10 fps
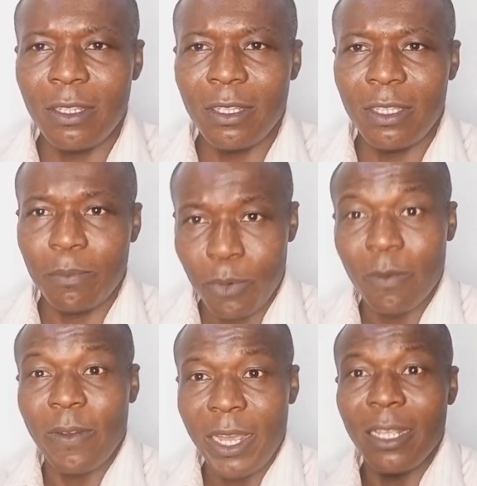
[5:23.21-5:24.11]
the
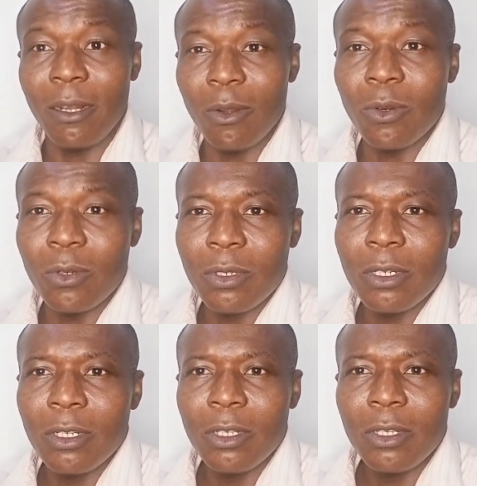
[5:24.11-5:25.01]
profile alone
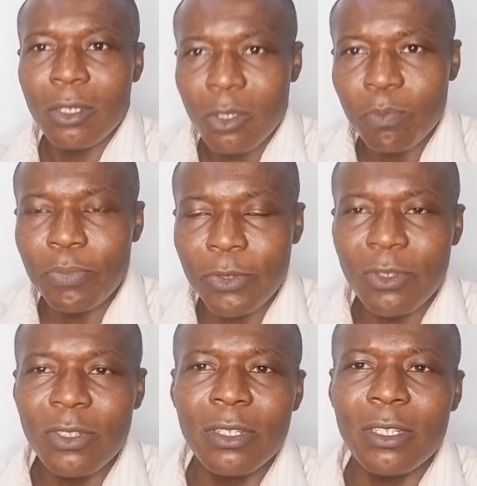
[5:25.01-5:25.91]
to build
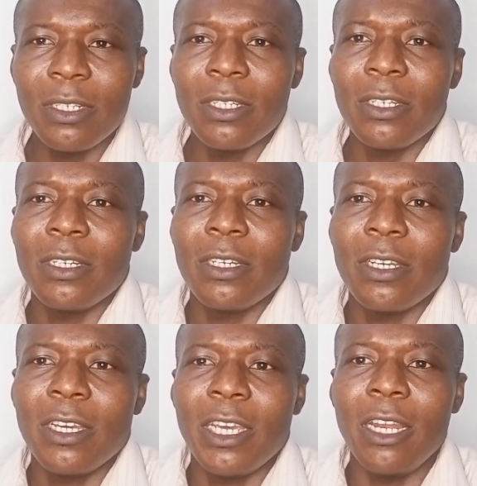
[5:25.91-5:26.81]

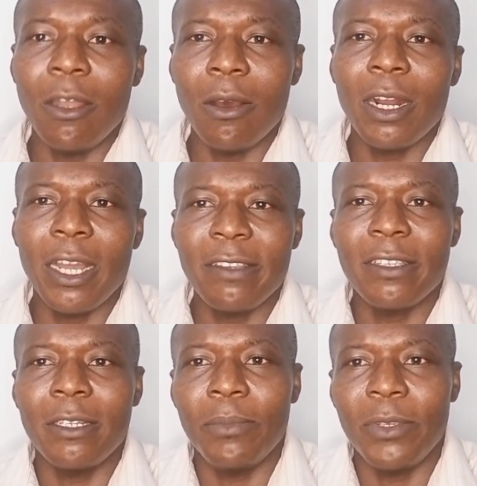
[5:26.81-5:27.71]
a
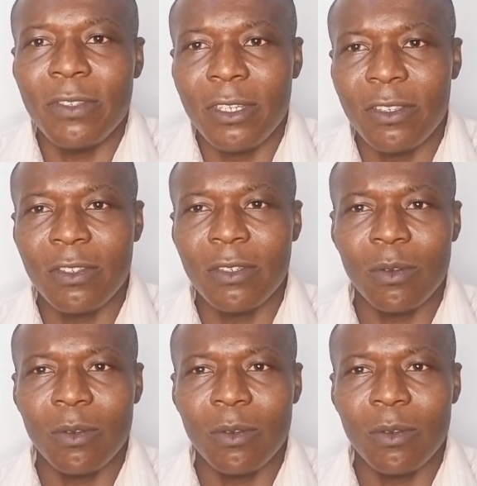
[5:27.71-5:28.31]
long-lasting business,